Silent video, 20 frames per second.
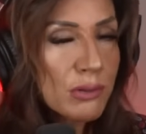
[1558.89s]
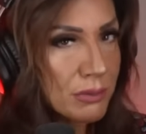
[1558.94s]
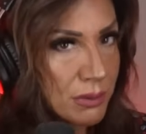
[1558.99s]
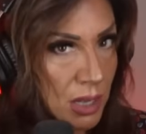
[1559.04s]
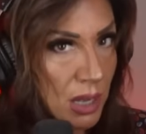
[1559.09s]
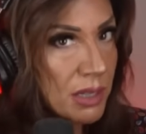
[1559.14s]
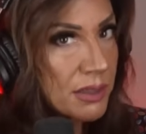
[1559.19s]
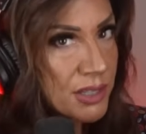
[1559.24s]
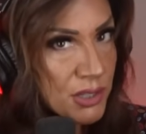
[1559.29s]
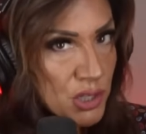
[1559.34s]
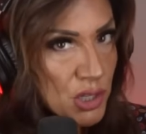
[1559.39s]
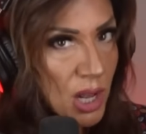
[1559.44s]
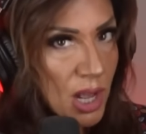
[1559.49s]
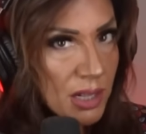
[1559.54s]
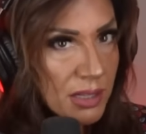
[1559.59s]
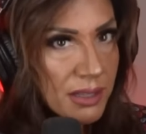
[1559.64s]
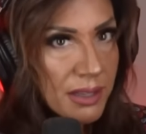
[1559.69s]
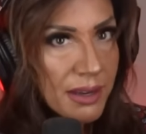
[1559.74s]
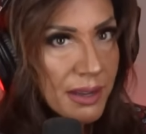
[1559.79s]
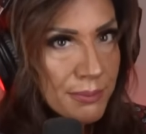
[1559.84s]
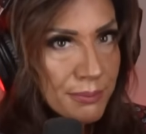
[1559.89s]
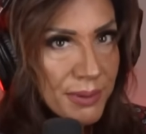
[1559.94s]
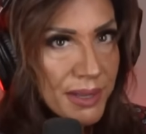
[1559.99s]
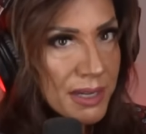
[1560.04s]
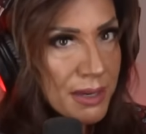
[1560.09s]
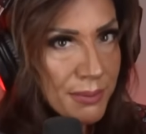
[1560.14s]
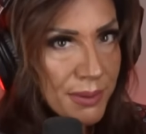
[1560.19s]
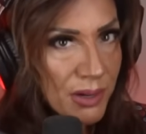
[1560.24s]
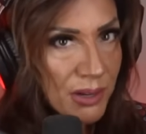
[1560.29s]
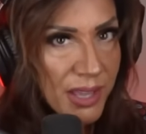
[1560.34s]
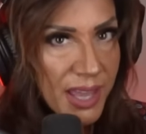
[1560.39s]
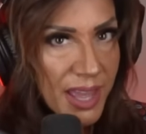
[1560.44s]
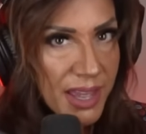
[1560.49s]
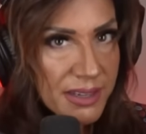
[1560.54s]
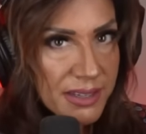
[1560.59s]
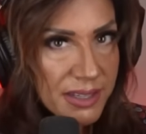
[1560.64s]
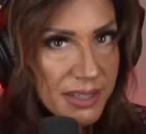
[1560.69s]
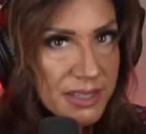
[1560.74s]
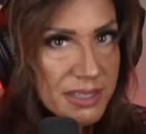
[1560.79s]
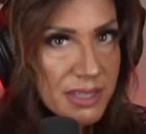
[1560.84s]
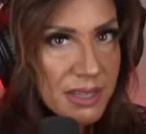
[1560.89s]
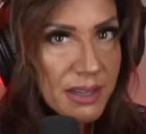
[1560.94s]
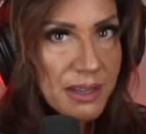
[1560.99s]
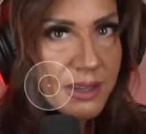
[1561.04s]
on the chocolate and peanut butter candies,